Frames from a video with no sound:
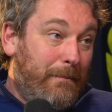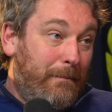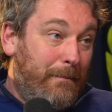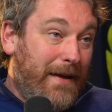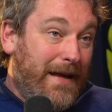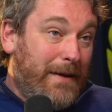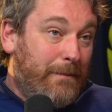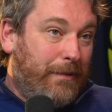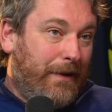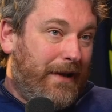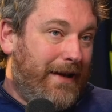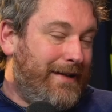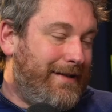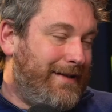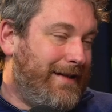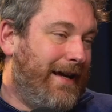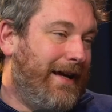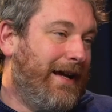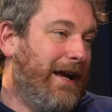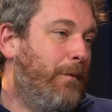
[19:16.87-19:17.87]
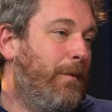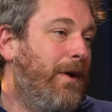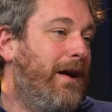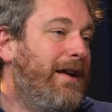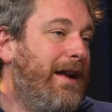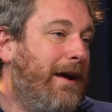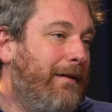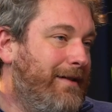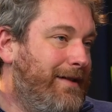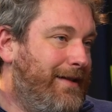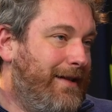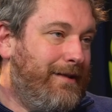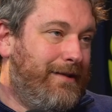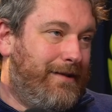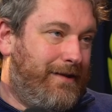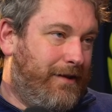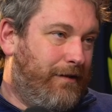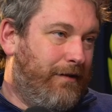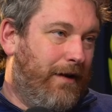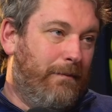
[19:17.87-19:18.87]
big place to hang out, where now it's
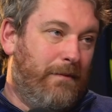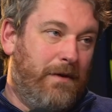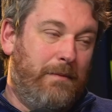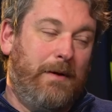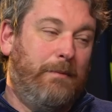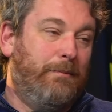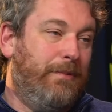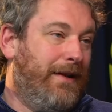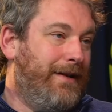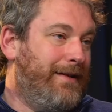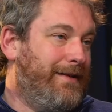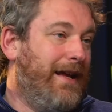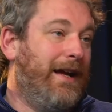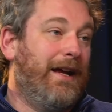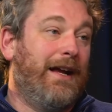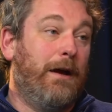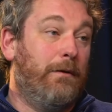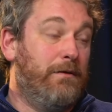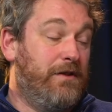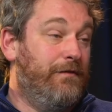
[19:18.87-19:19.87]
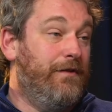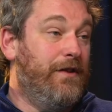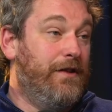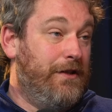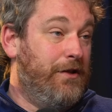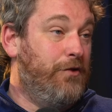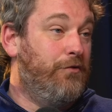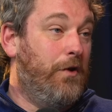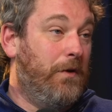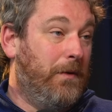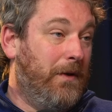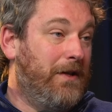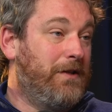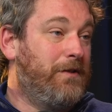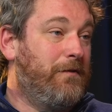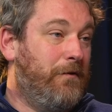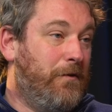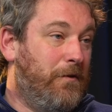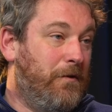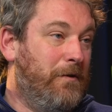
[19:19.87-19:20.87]
Instagram, the big place to hang out was the Vintage
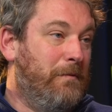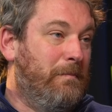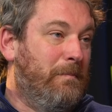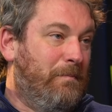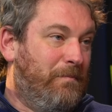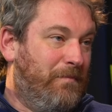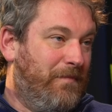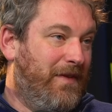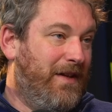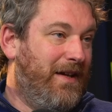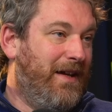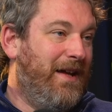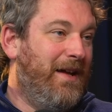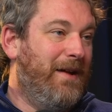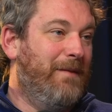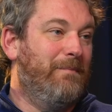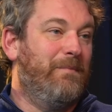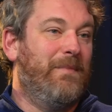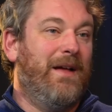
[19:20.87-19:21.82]
Rolex Forum. Okay.